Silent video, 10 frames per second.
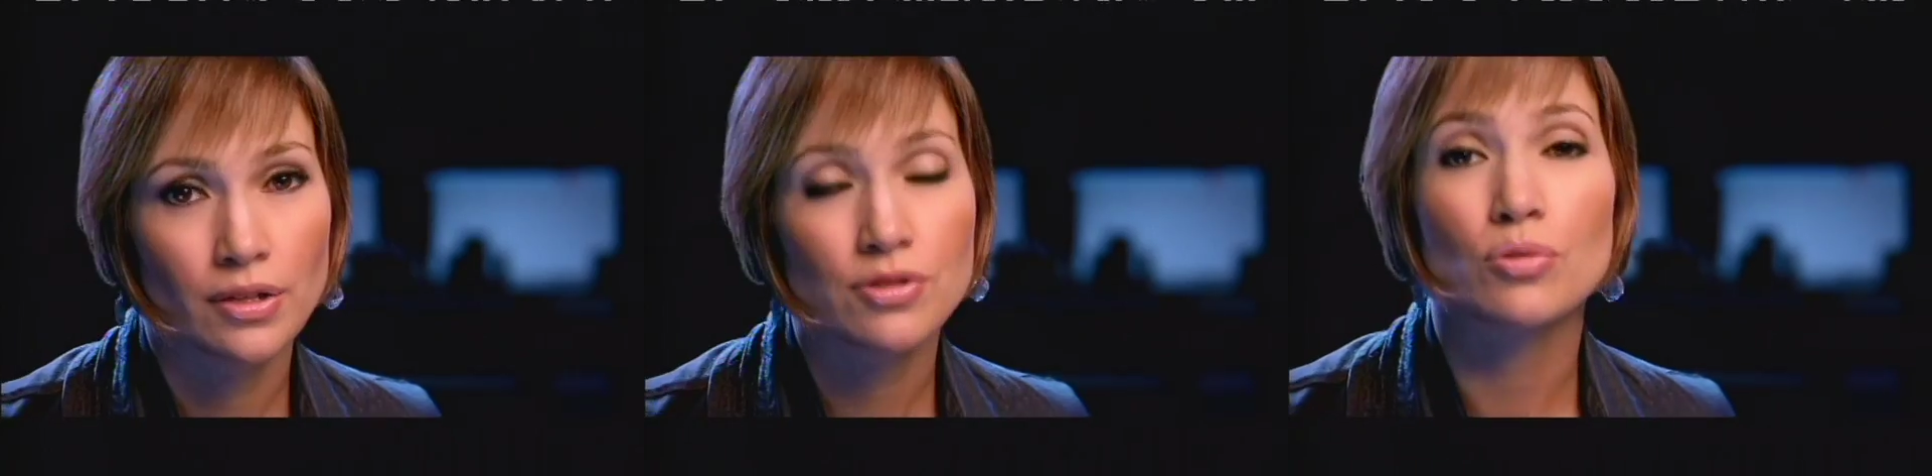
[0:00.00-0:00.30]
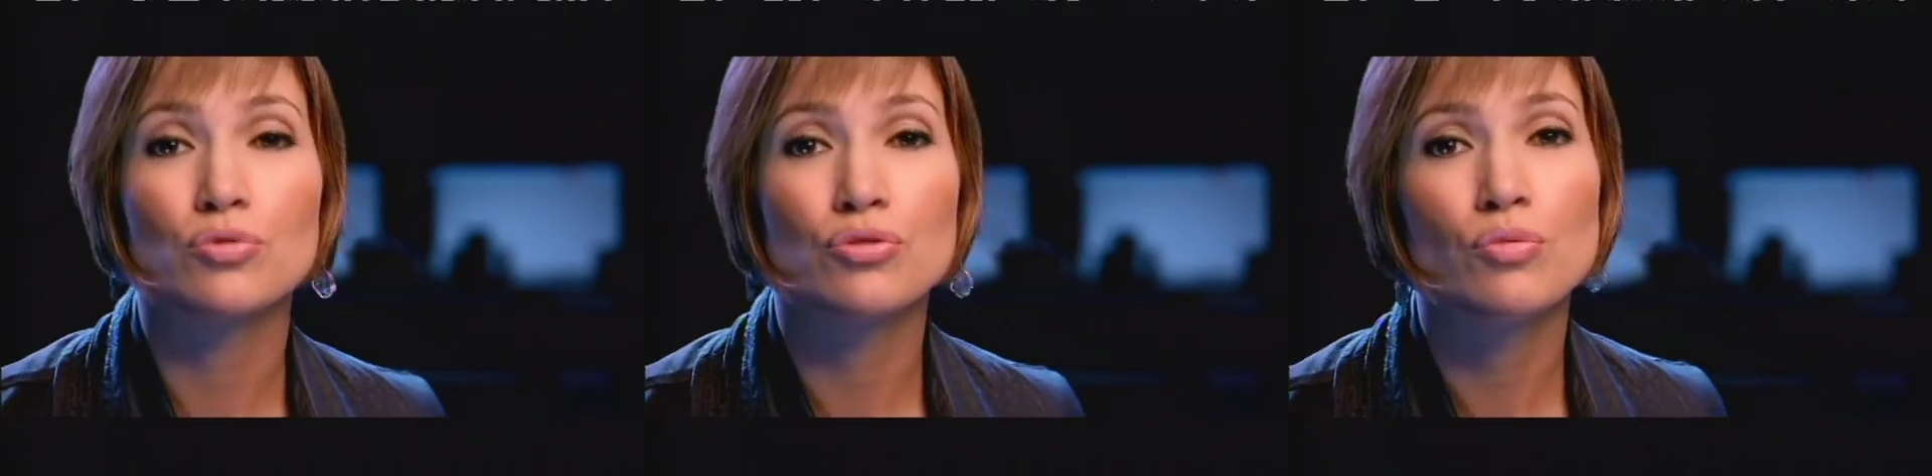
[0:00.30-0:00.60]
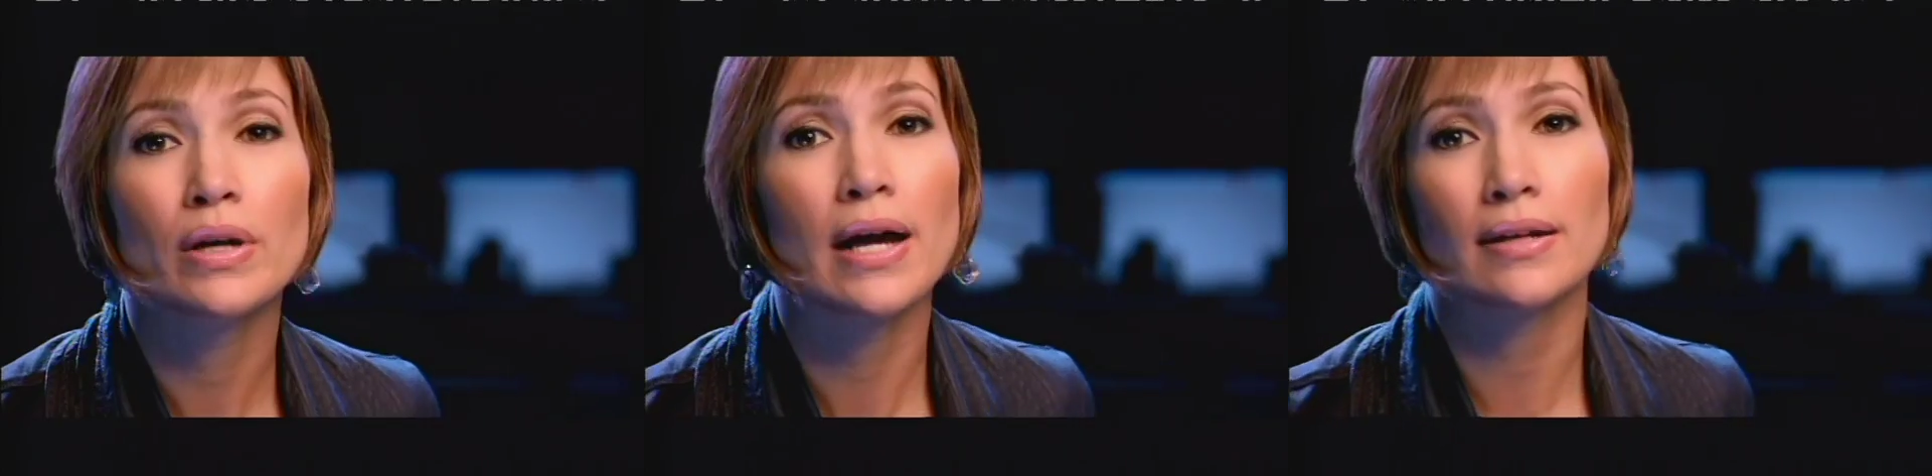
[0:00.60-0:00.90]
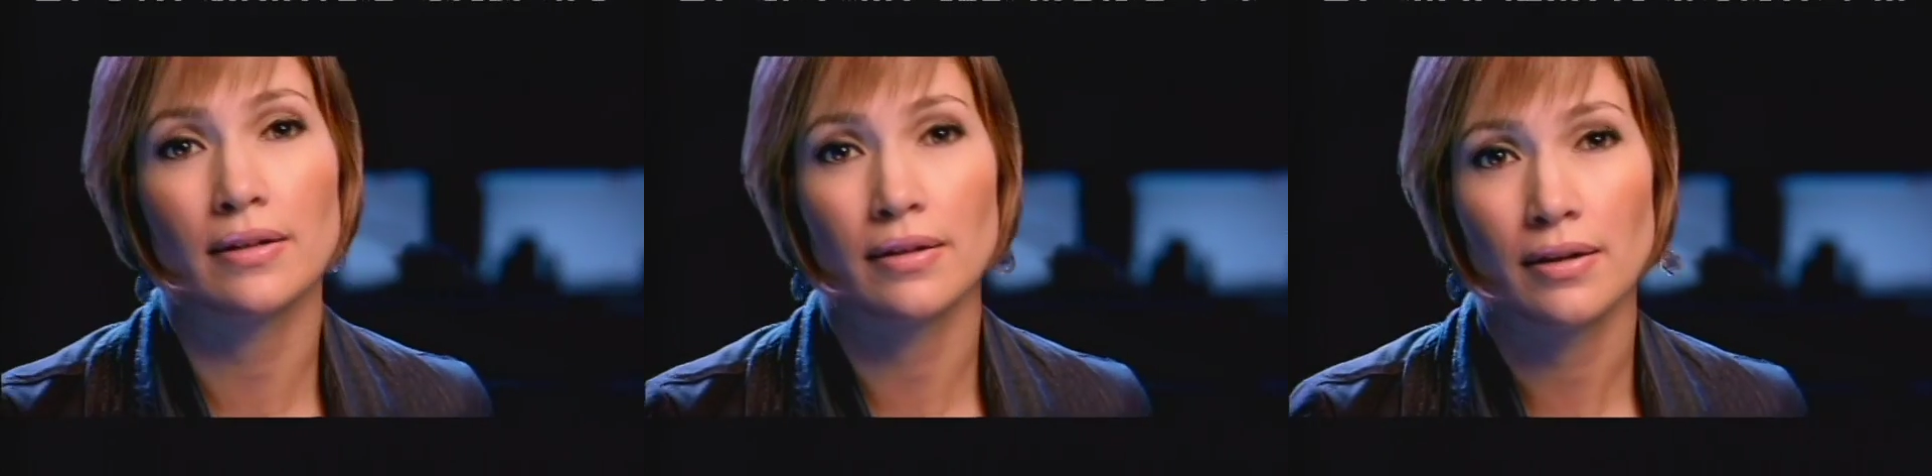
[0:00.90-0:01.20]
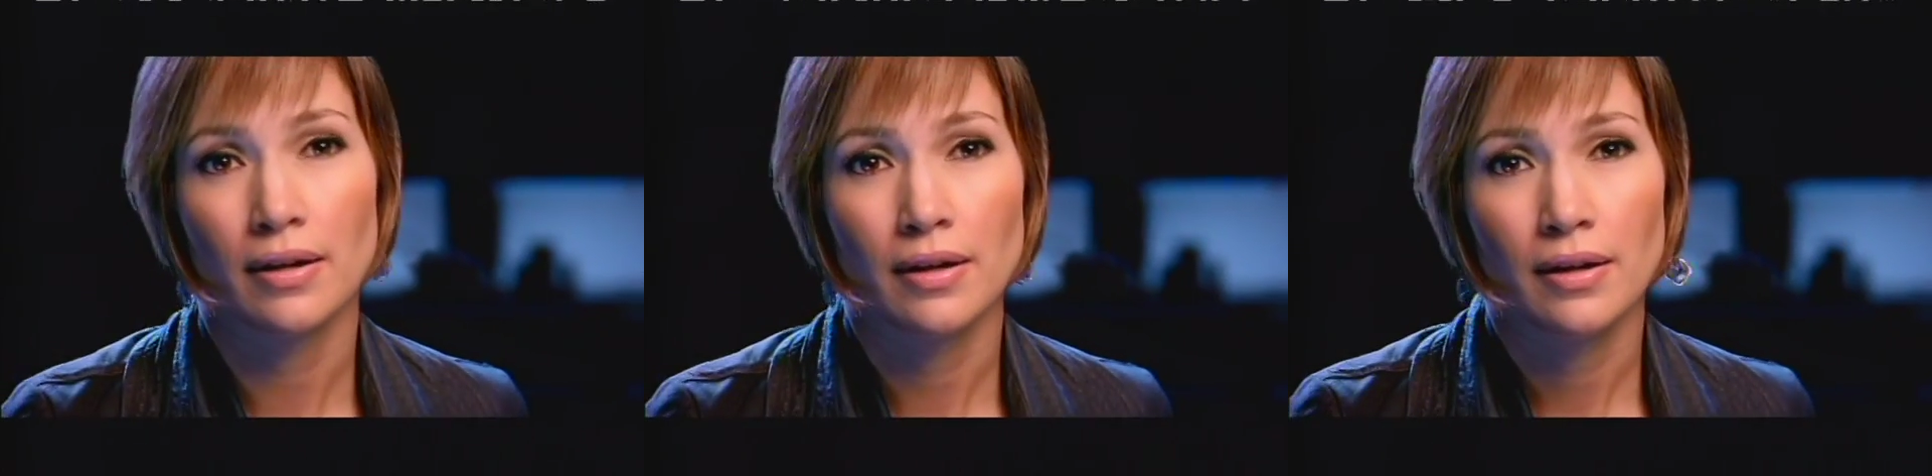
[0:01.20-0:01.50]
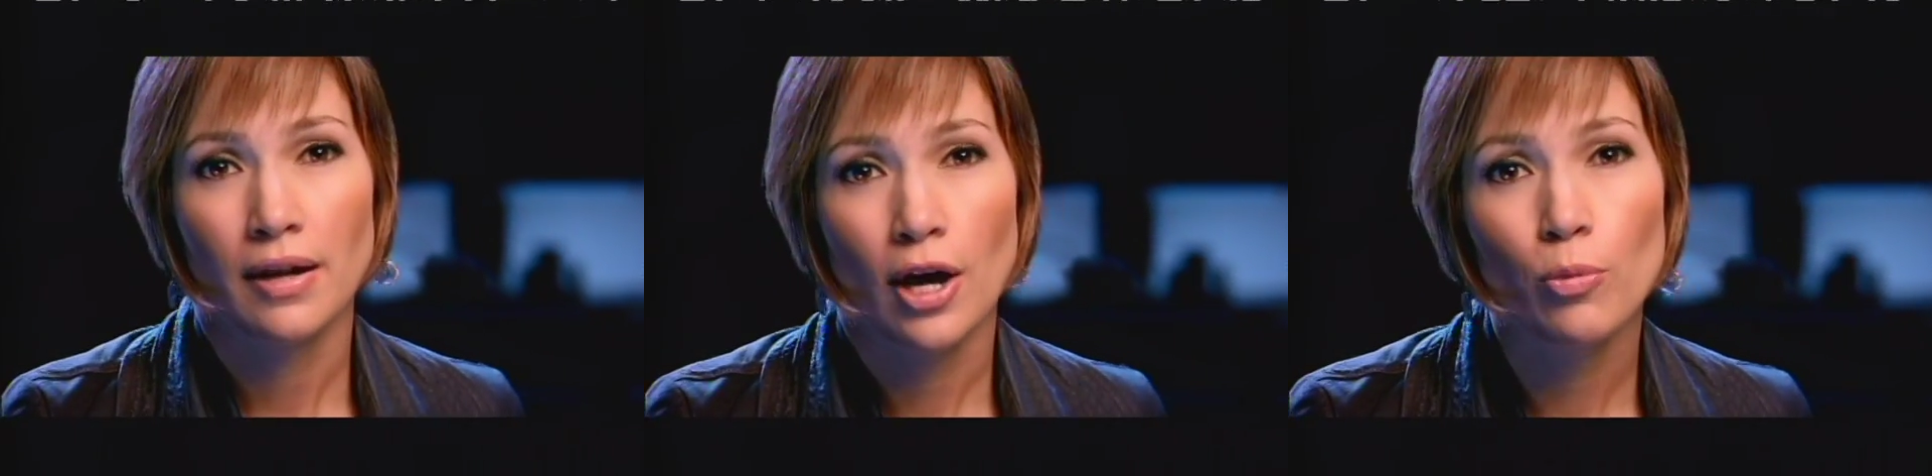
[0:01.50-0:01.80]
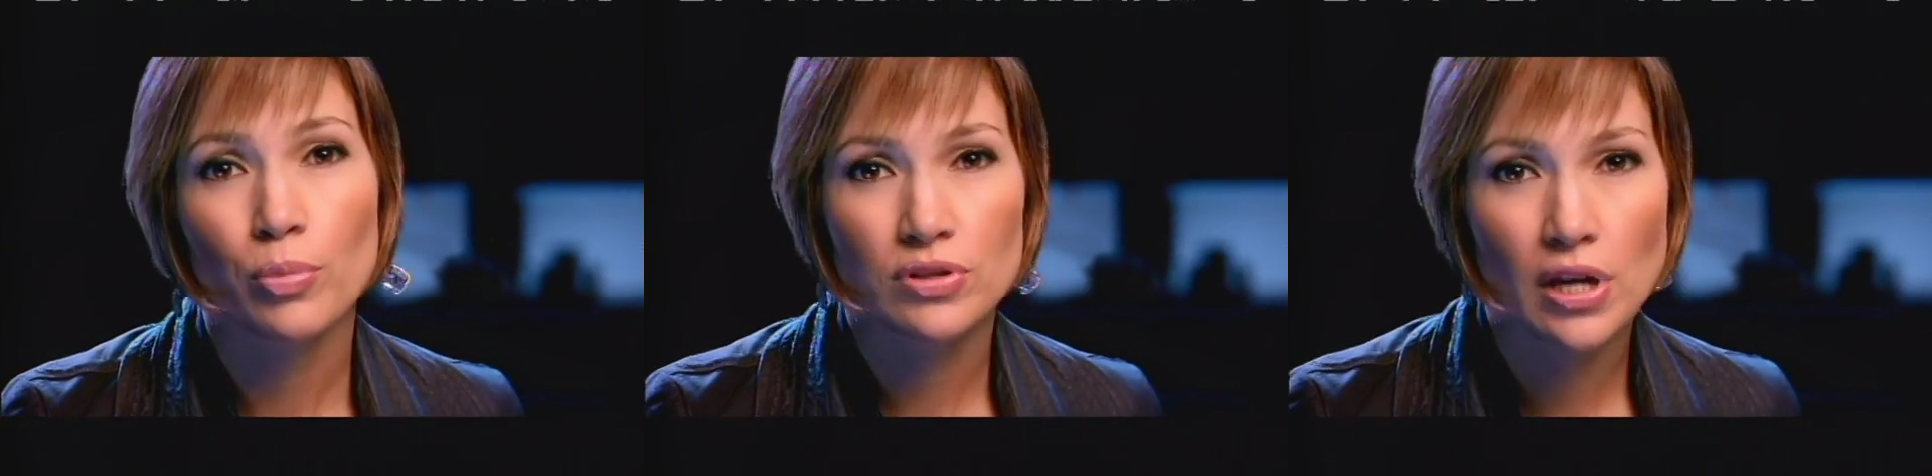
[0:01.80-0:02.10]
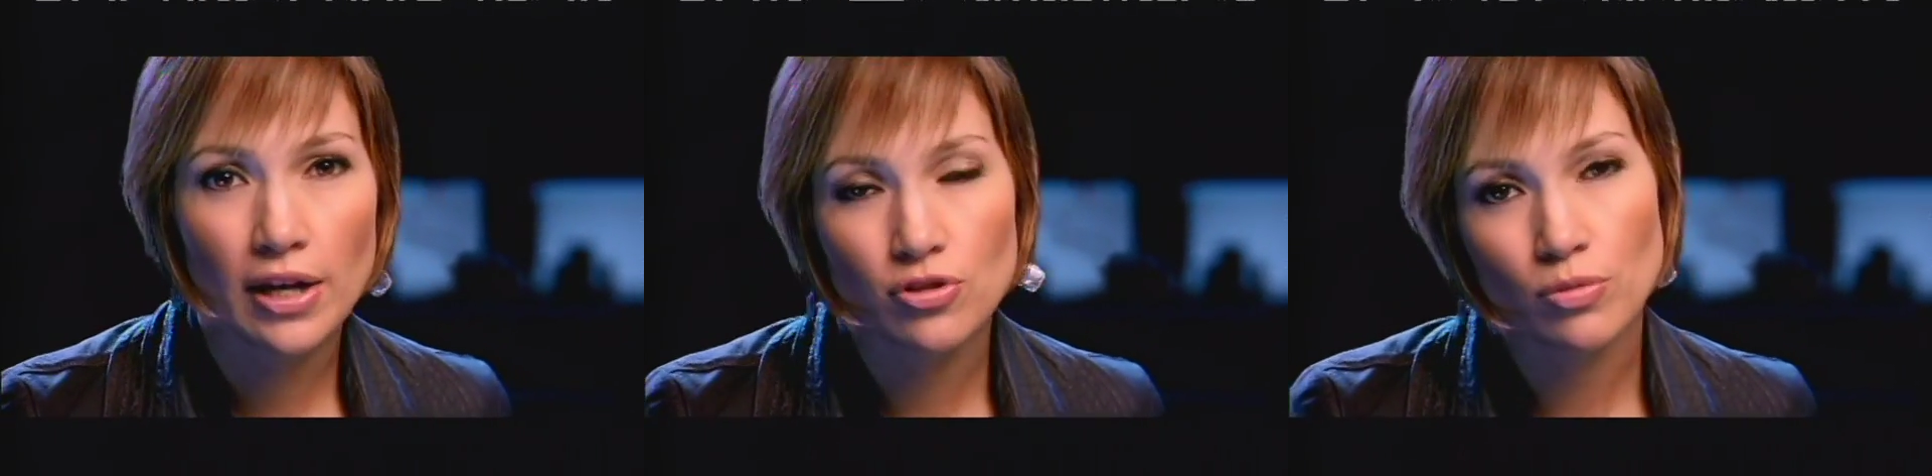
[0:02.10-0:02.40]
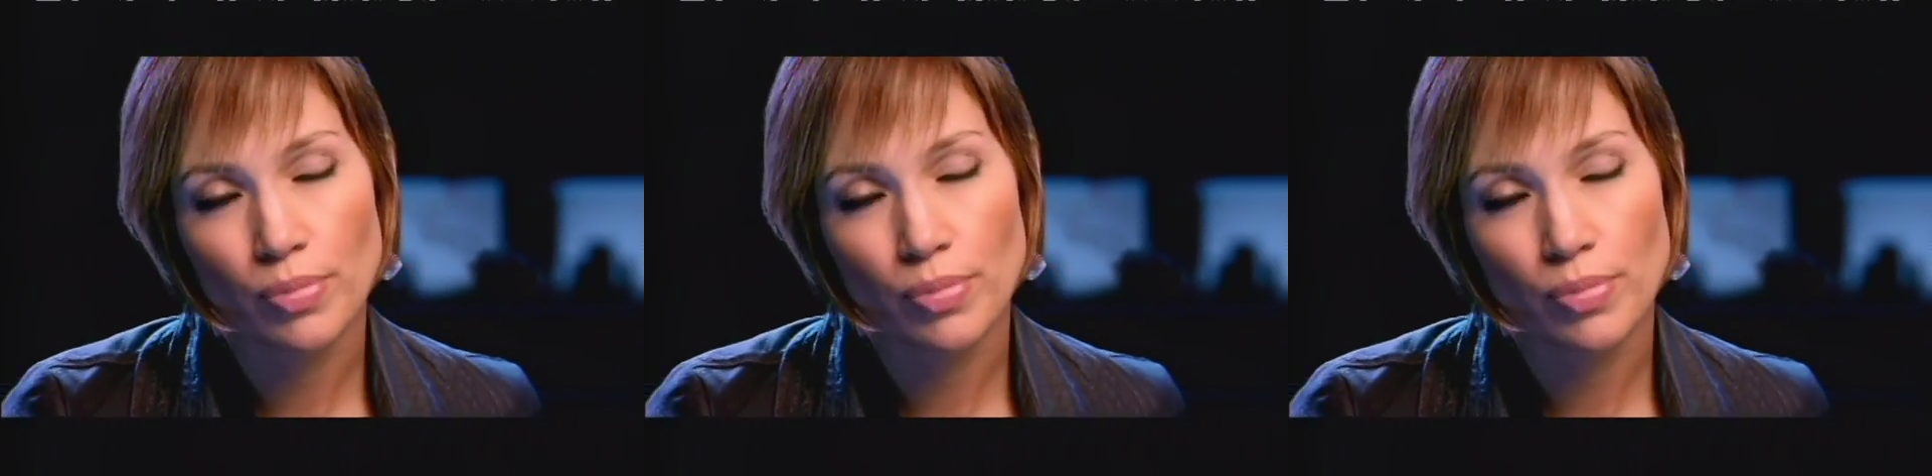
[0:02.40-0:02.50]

So do what I did. Help protect your